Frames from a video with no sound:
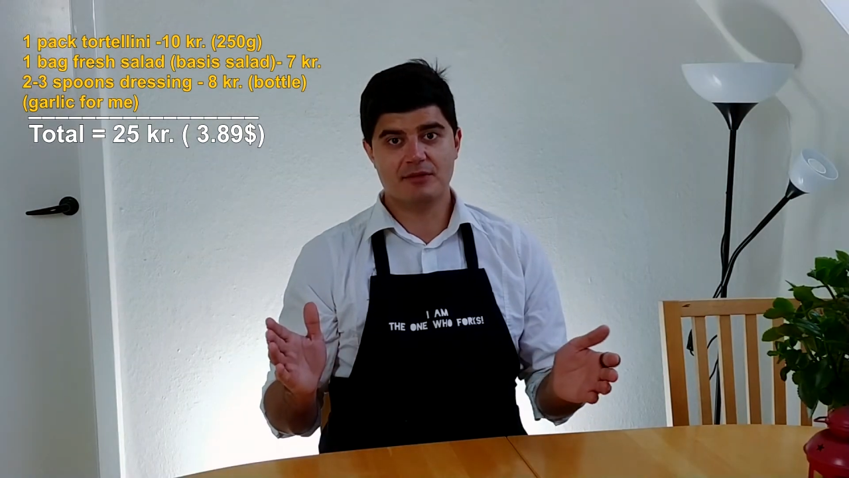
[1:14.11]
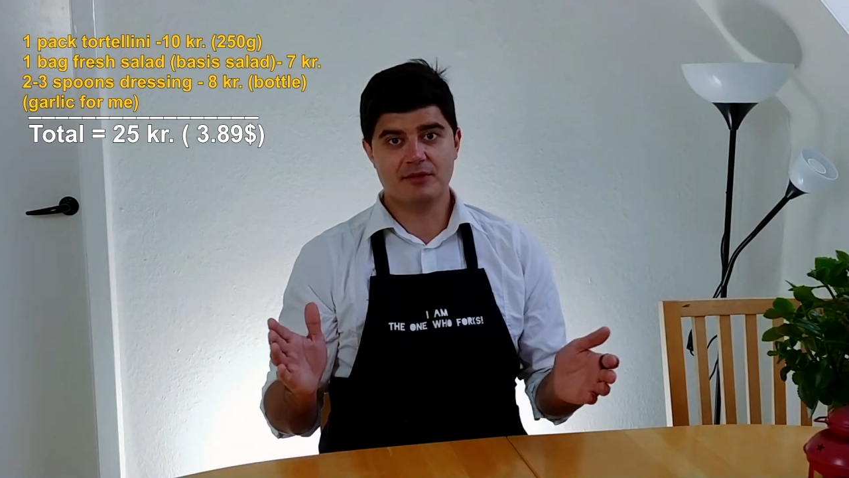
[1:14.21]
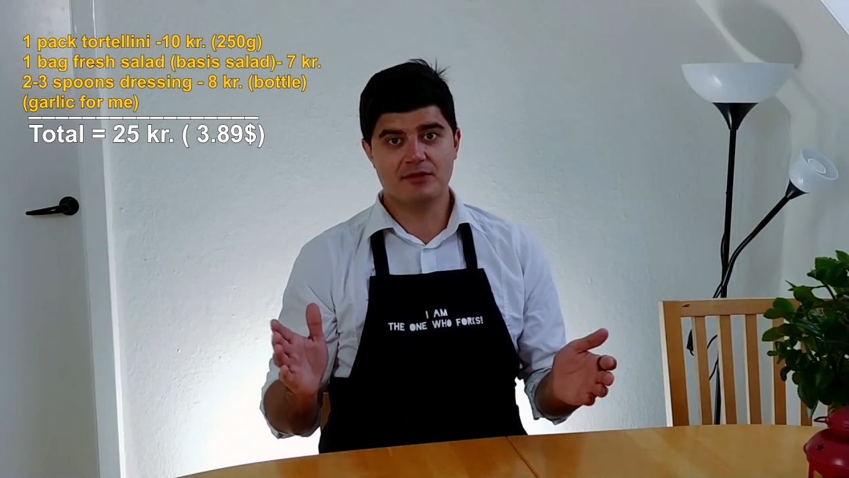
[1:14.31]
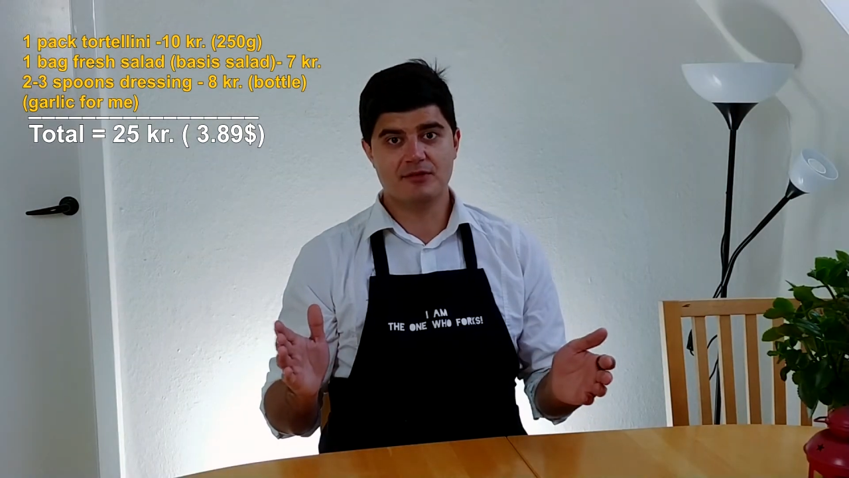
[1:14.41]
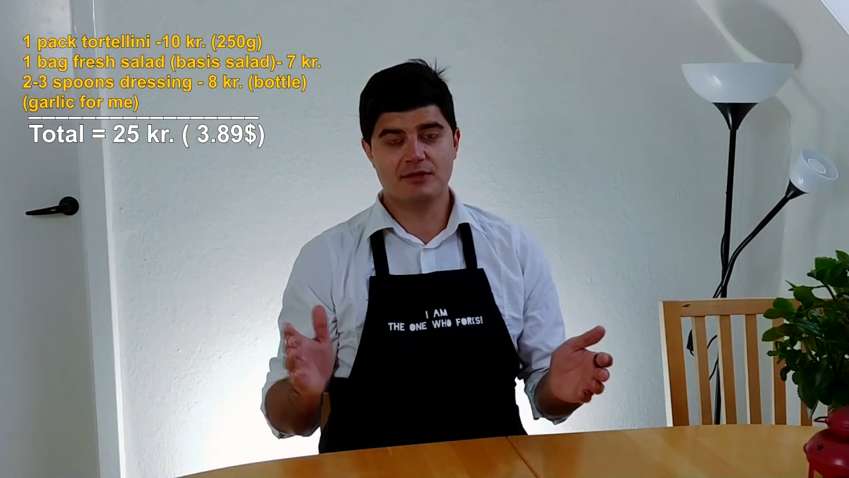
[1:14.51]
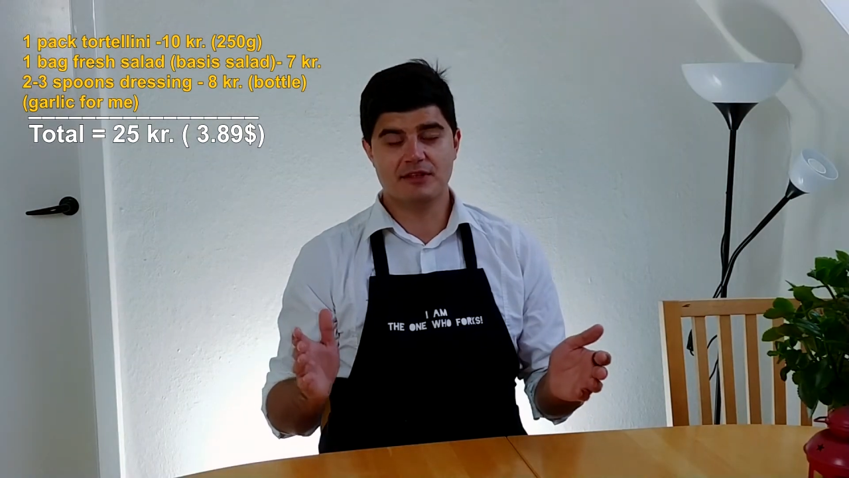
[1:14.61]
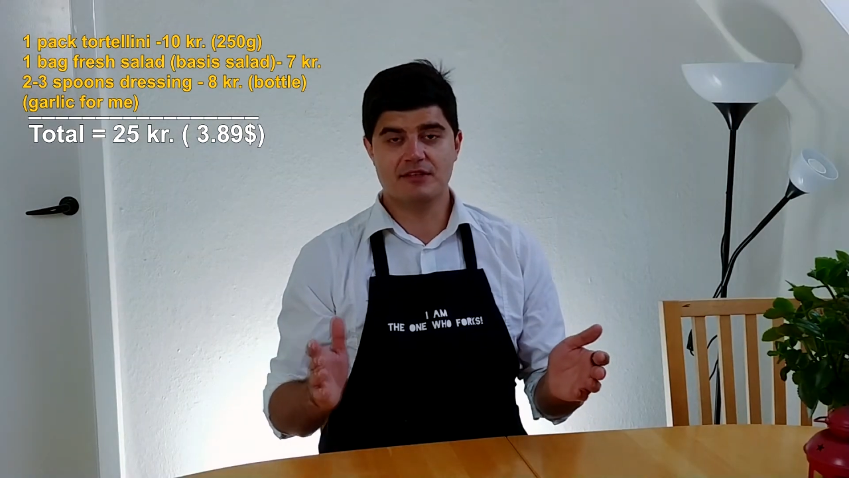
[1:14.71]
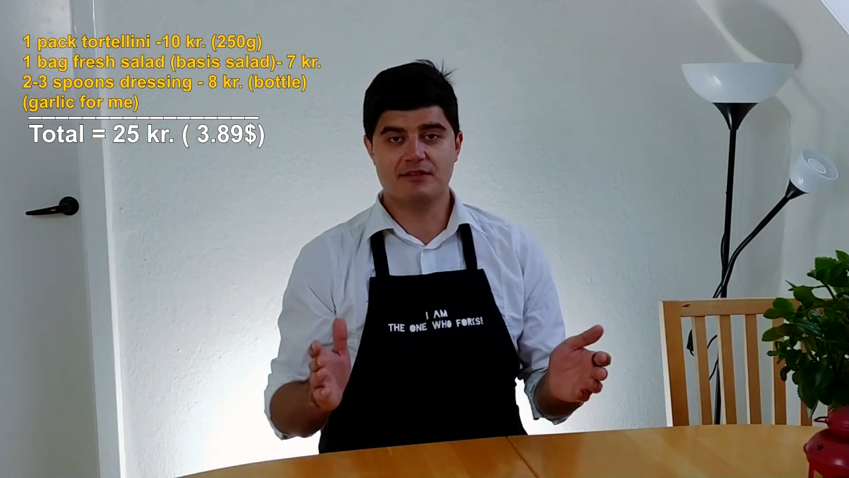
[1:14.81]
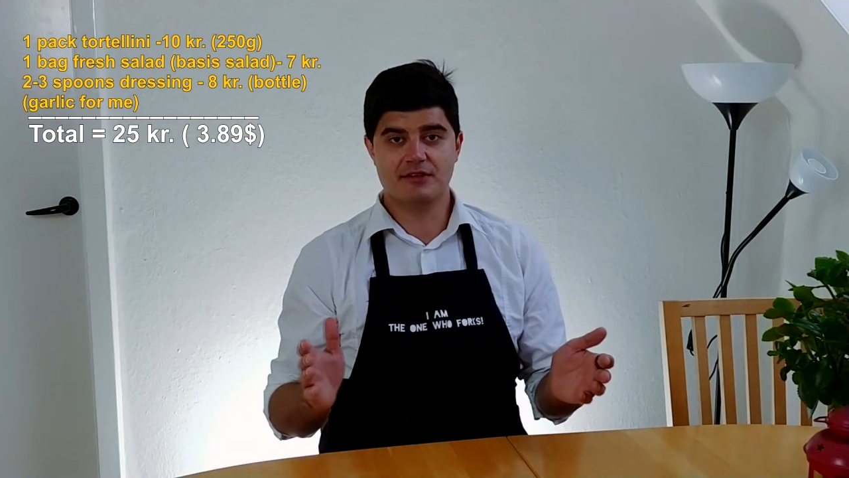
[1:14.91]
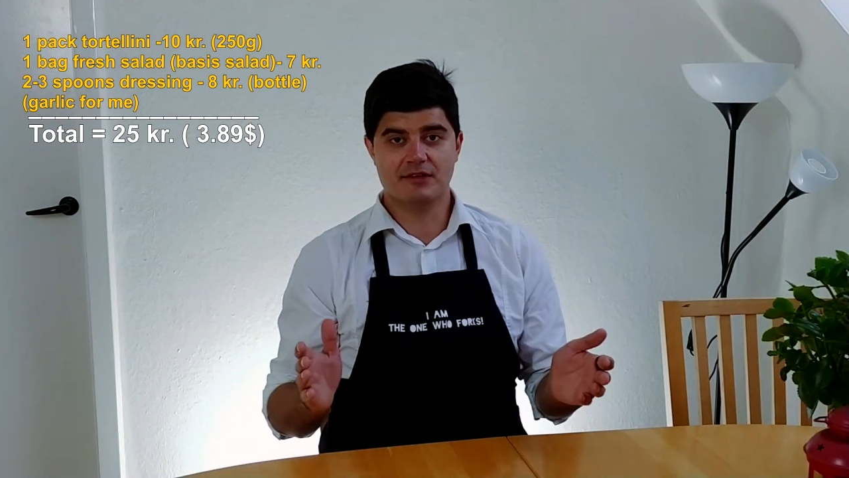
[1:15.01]
use
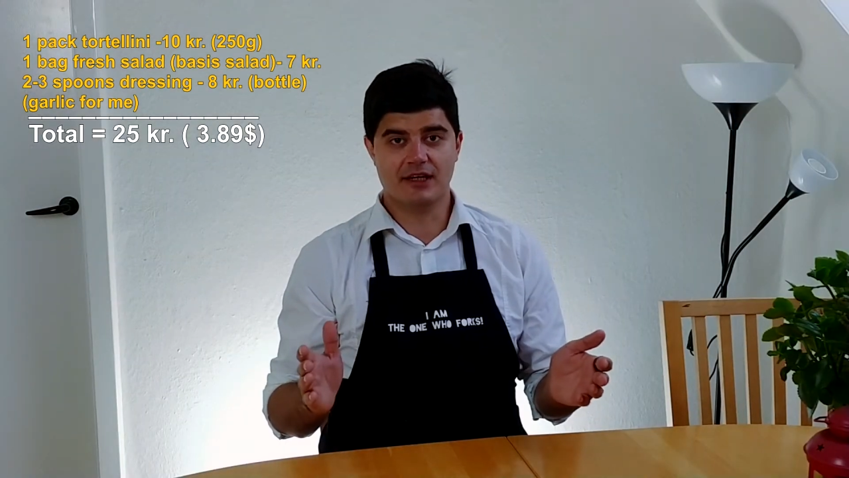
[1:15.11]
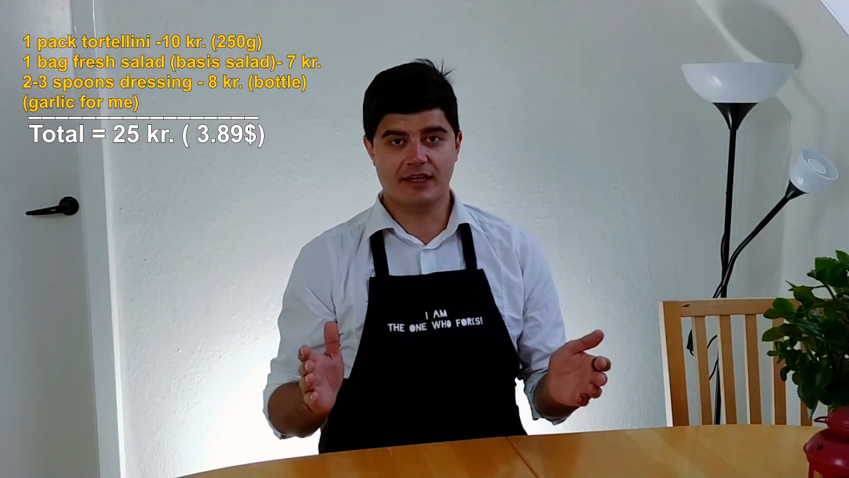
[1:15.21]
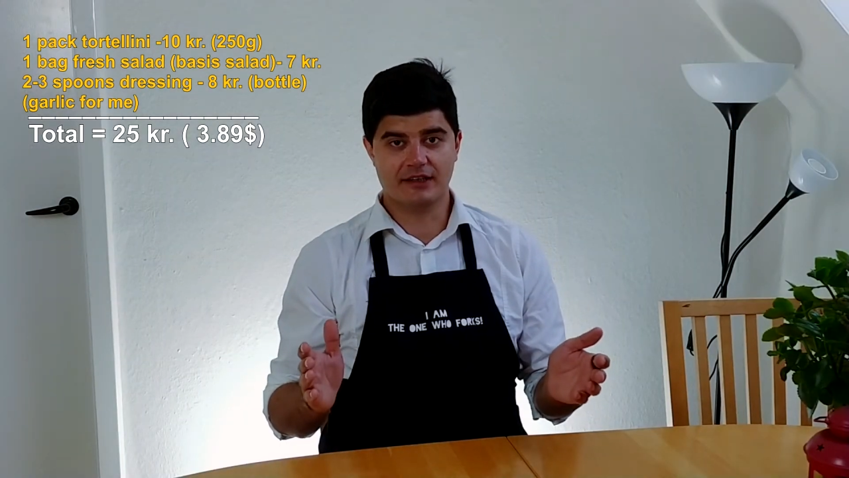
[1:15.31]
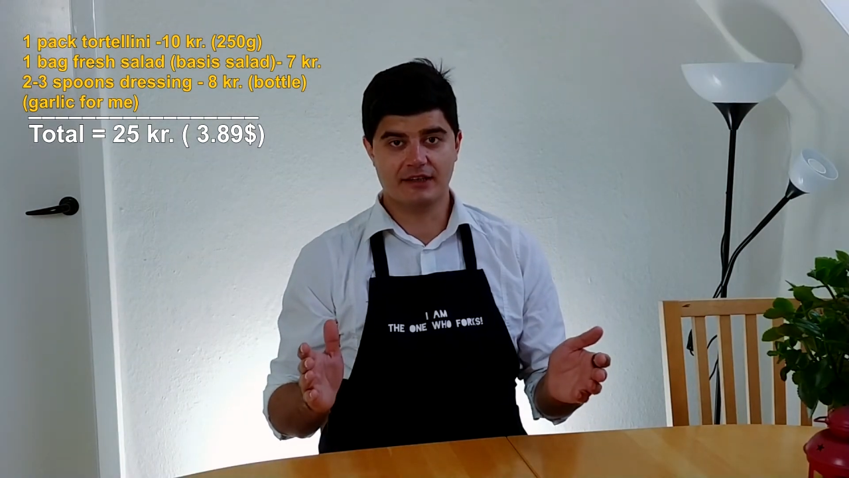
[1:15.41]
whatever you like.